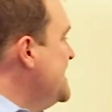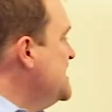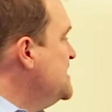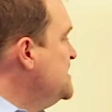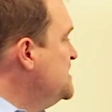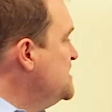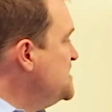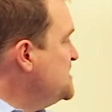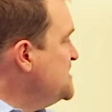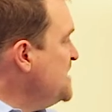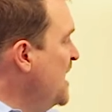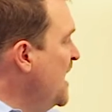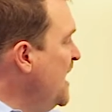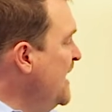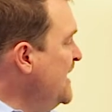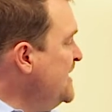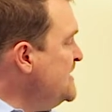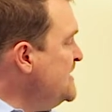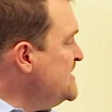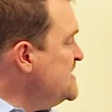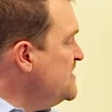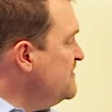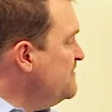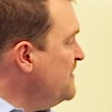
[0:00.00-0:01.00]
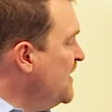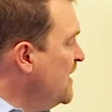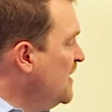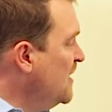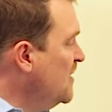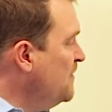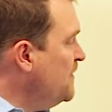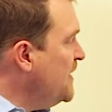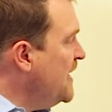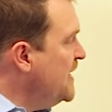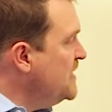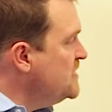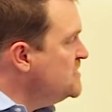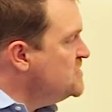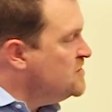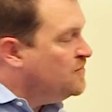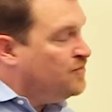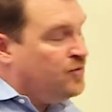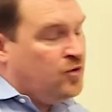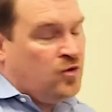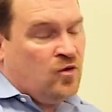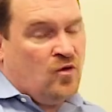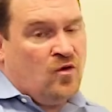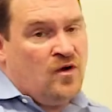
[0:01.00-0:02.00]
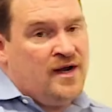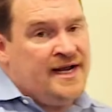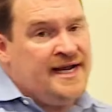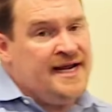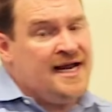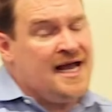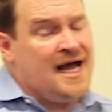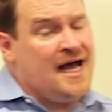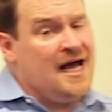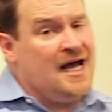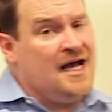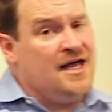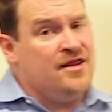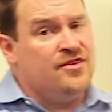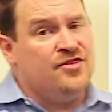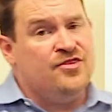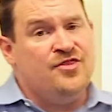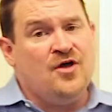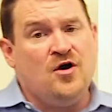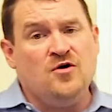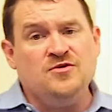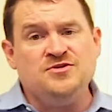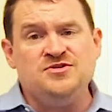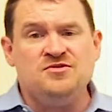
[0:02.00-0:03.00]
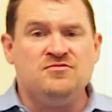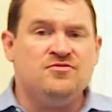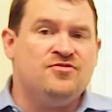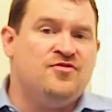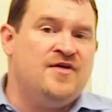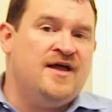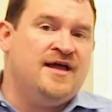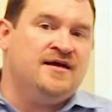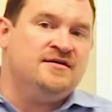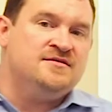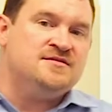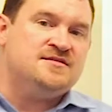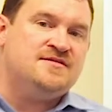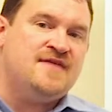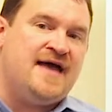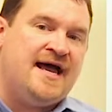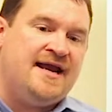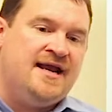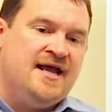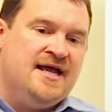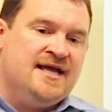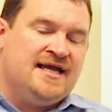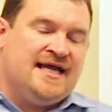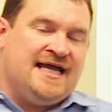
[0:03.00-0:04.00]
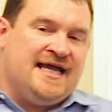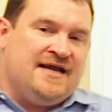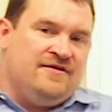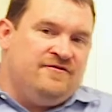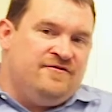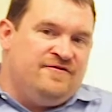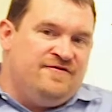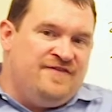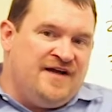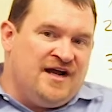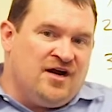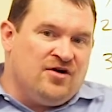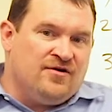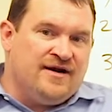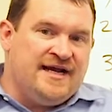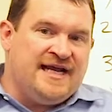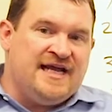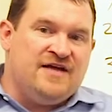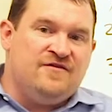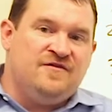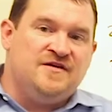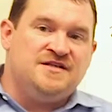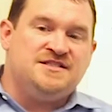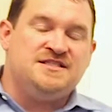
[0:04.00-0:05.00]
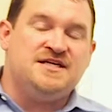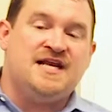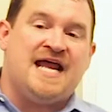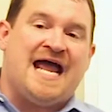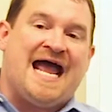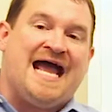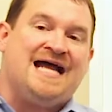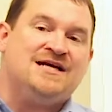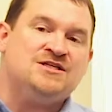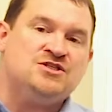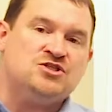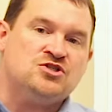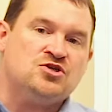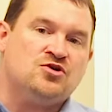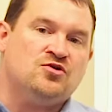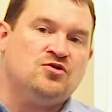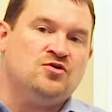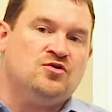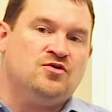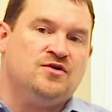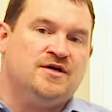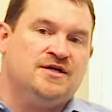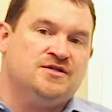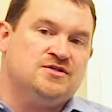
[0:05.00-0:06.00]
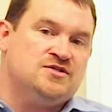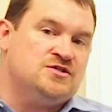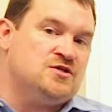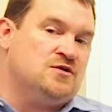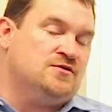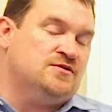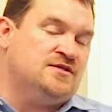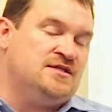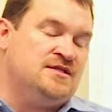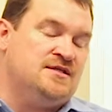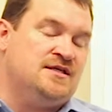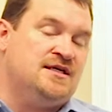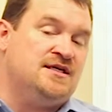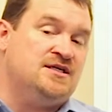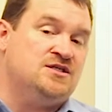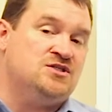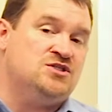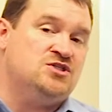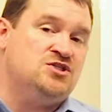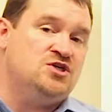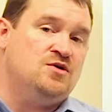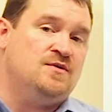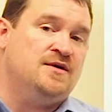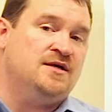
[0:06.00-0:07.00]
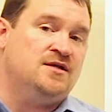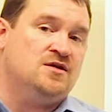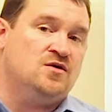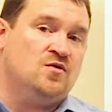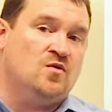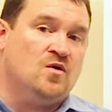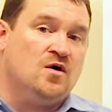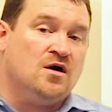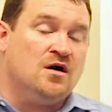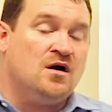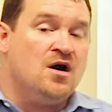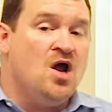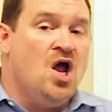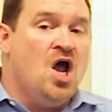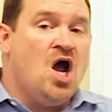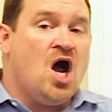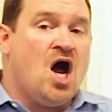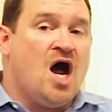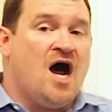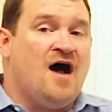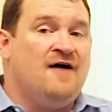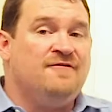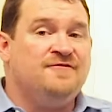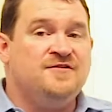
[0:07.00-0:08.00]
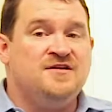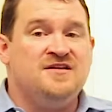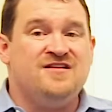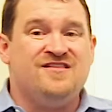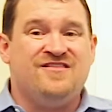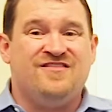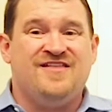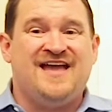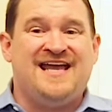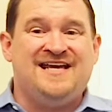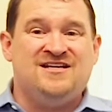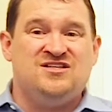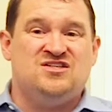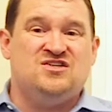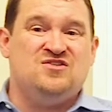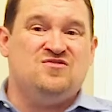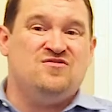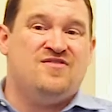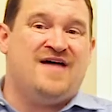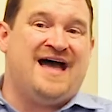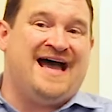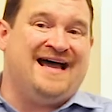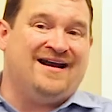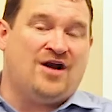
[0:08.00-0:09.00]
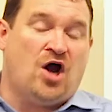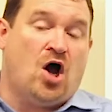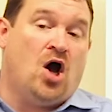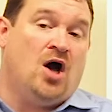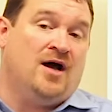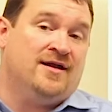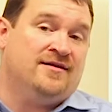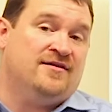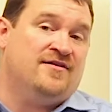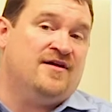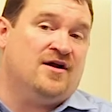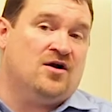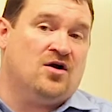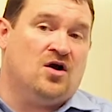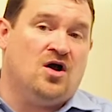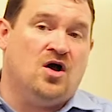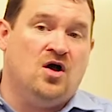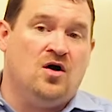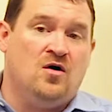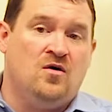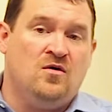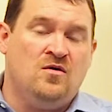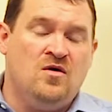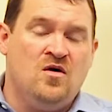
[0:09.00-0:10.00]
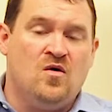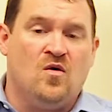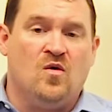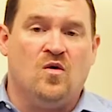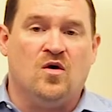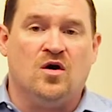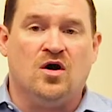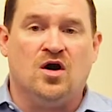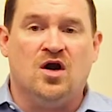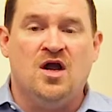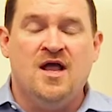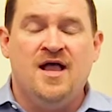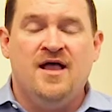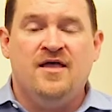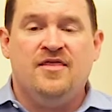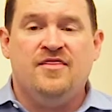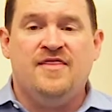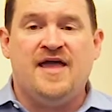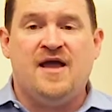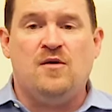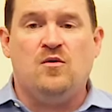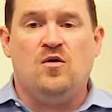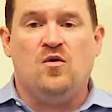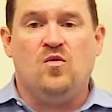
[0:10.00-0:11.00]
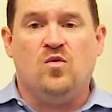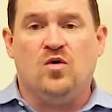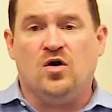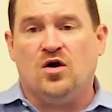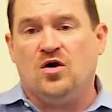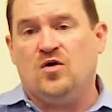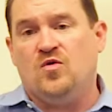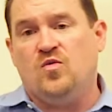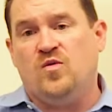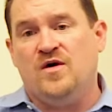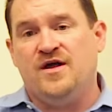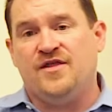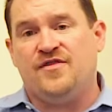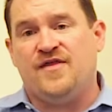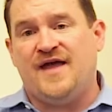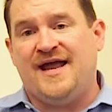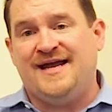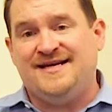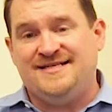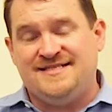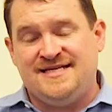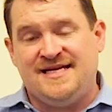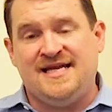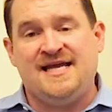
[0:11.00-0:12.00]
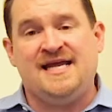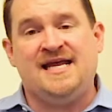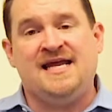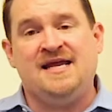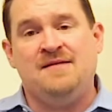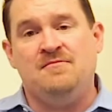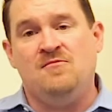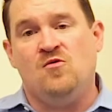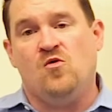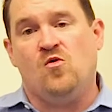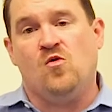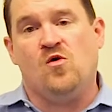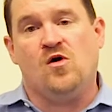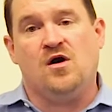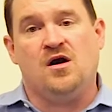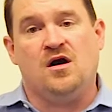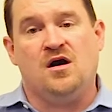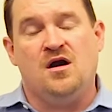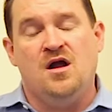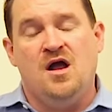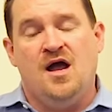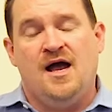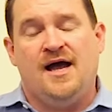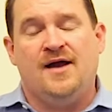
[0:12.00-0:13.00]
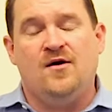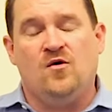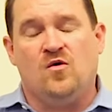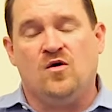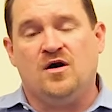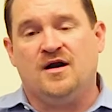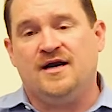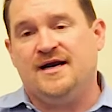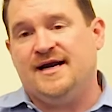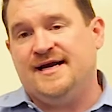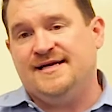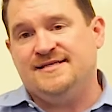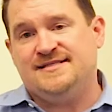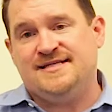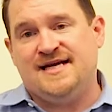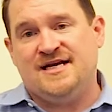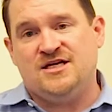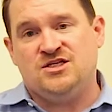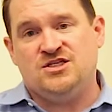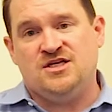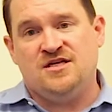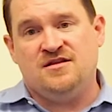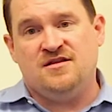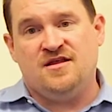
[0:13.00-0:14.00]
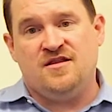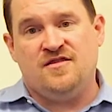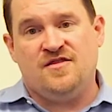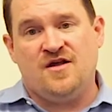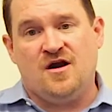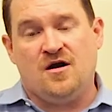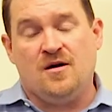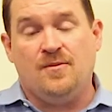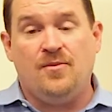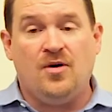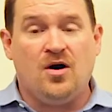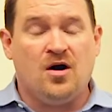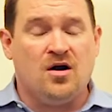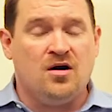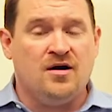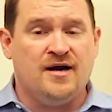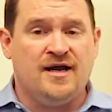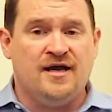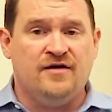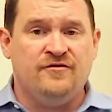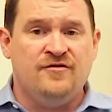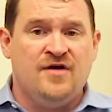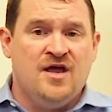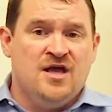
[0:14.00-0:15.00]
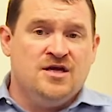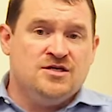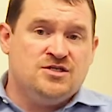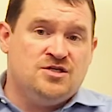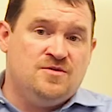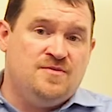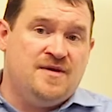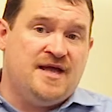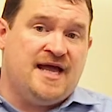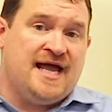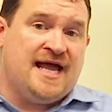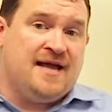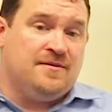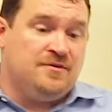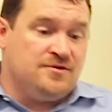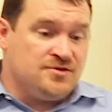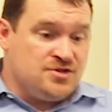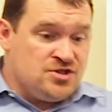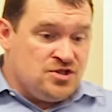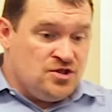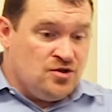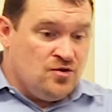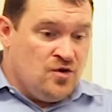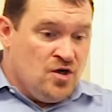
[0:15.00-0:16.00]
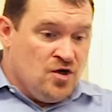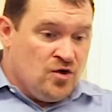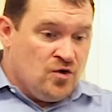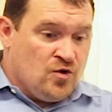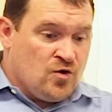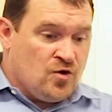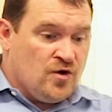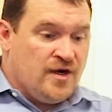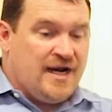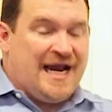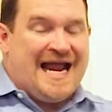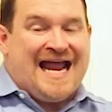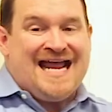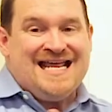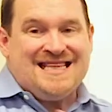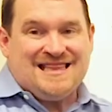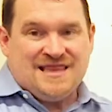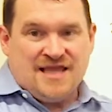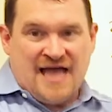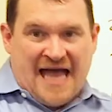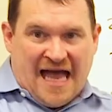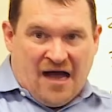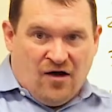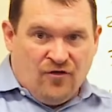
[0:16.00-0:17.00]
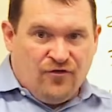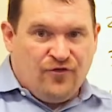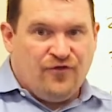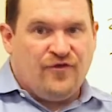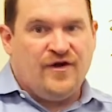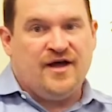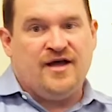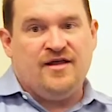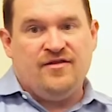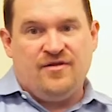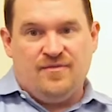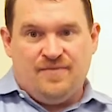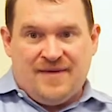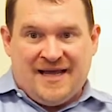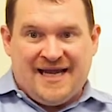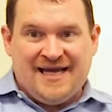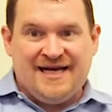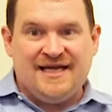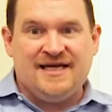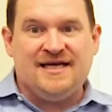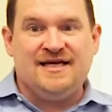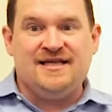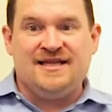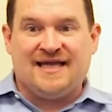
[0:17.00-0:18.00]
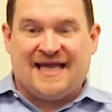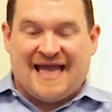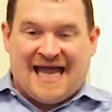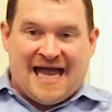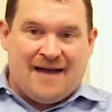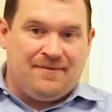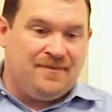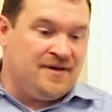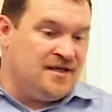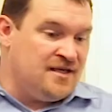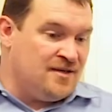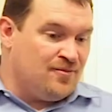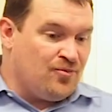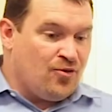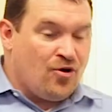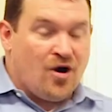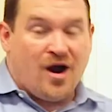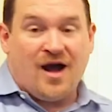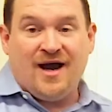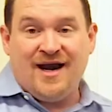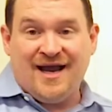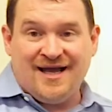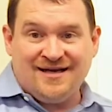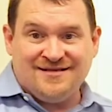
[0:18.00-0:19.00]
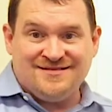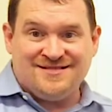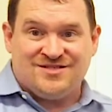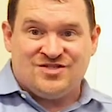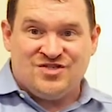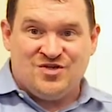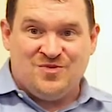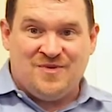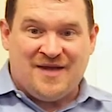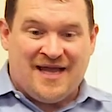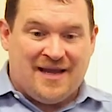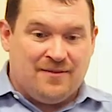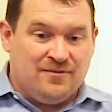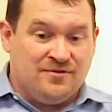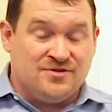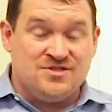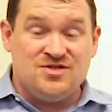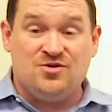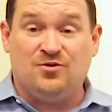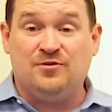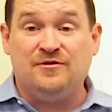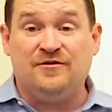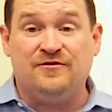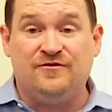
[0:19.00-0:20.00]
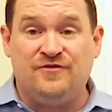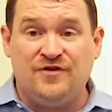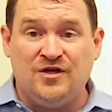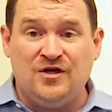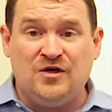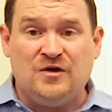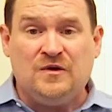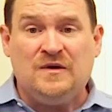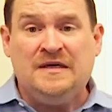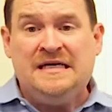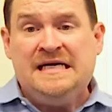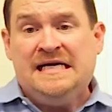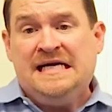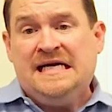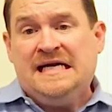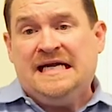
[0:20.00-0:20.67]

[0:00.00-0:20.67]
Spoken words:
Design, develop, and deploy, those are things that can vary. If it's an external consultant that is doing the work, often they do that on their own, or they will work with a team or an organization that they're a part of to be able to create the alpha, the beta, the kappa, the products to be able to review.